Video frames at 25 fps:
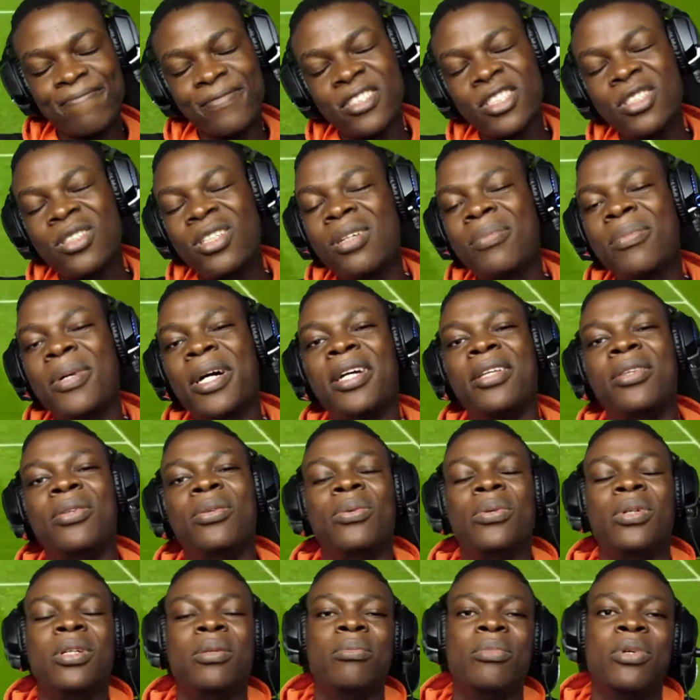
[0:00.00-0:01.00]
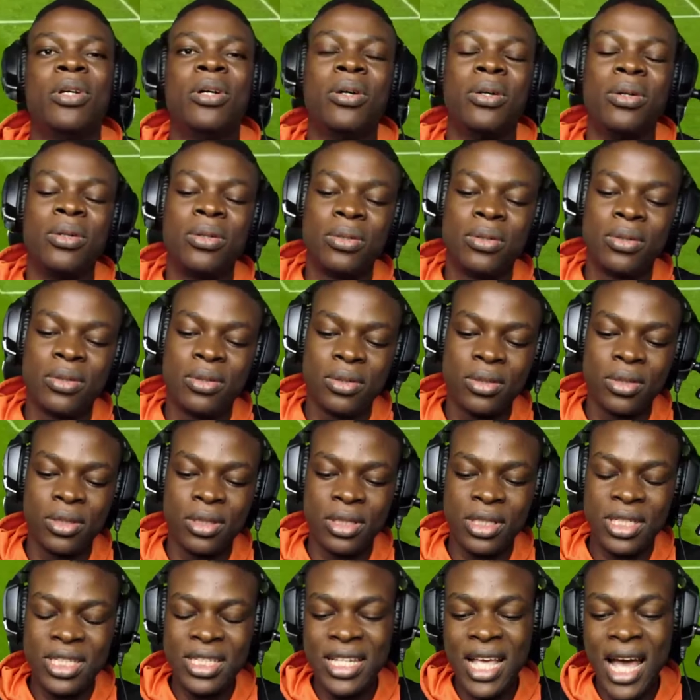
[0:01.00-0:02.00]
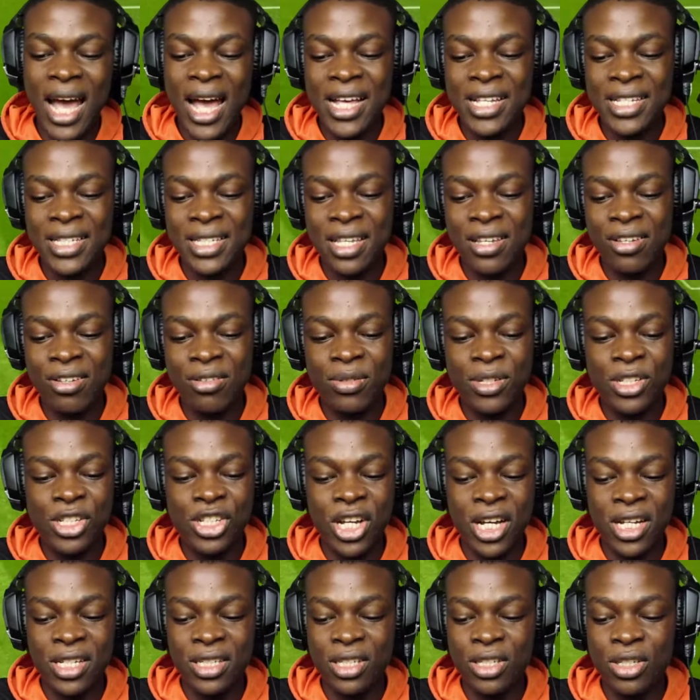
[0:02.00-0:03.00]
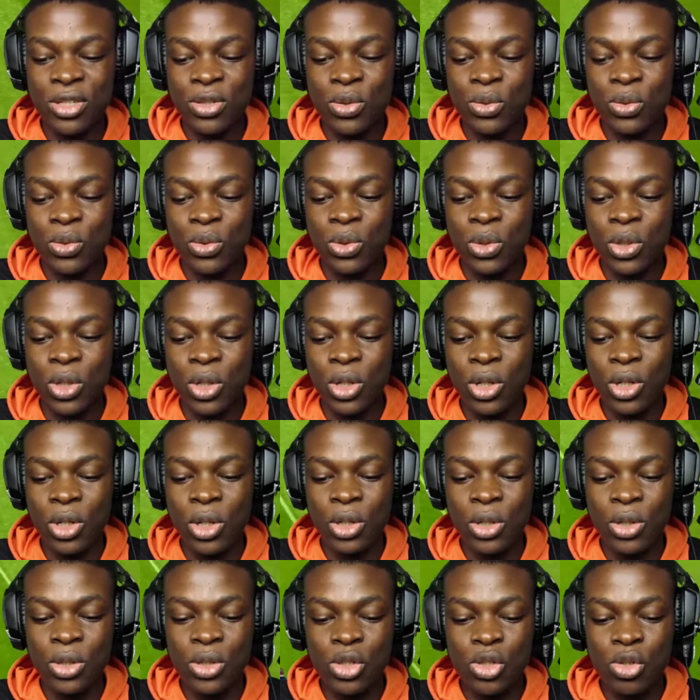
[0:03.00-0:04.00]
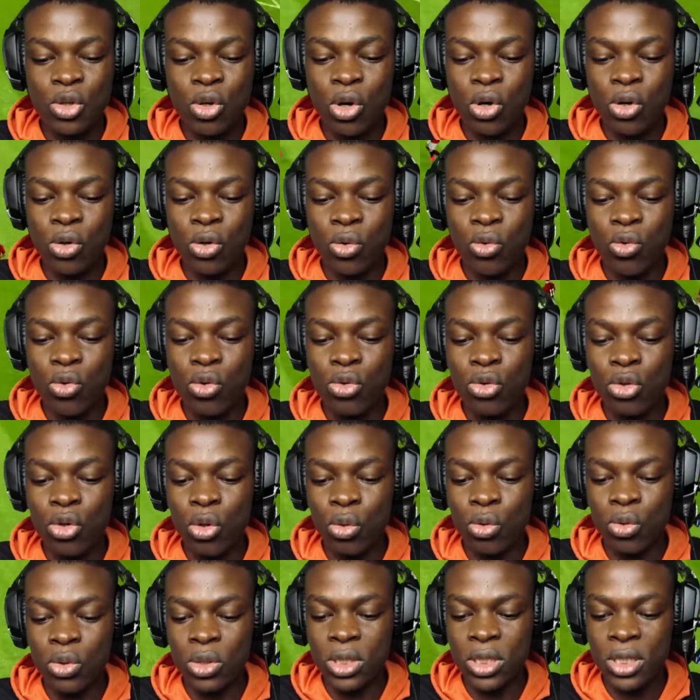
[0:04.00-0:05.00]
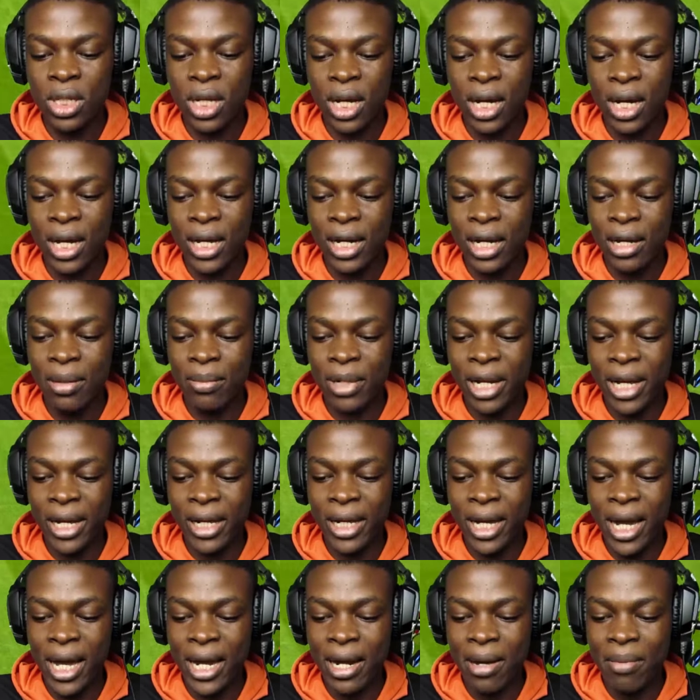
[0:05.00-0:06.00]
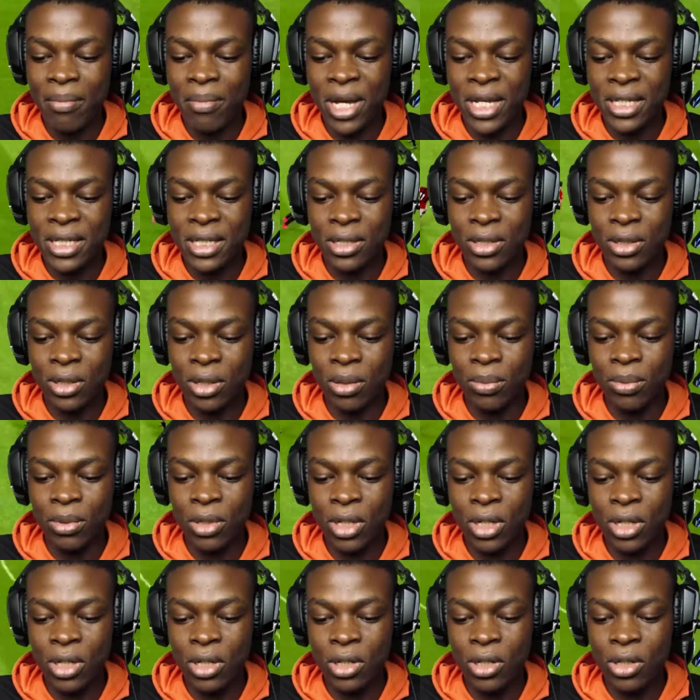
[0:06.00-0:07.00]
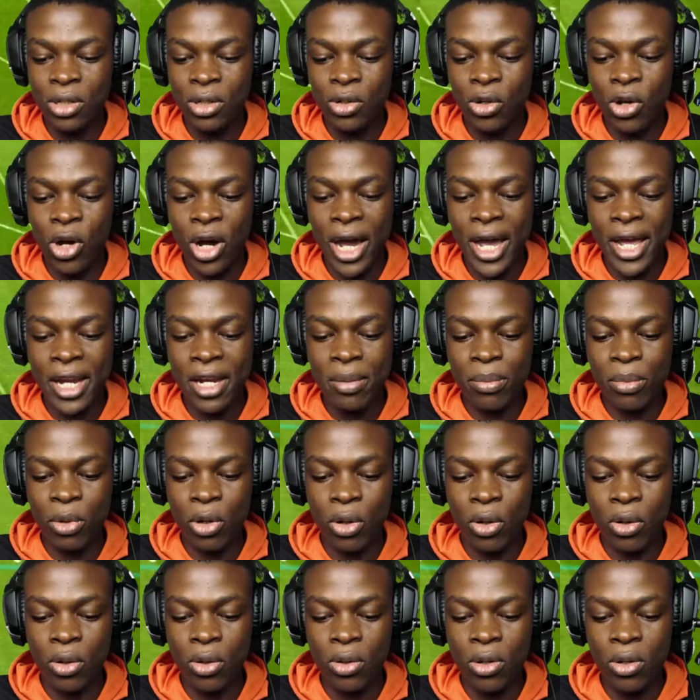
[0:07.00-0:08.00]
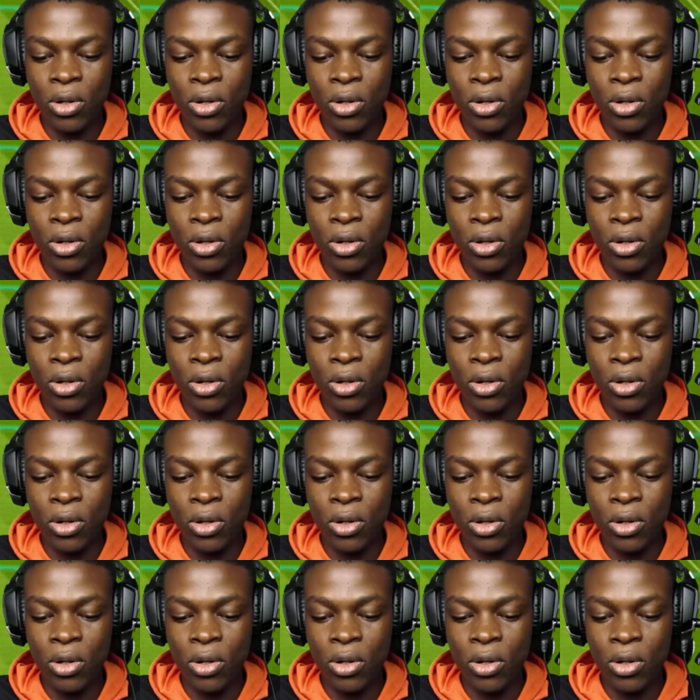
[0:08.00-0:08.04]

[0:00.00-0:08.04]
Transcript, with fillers: Oh, this guy is giving me chances to score good goals, and I'm like kind of messing up. Not anymore.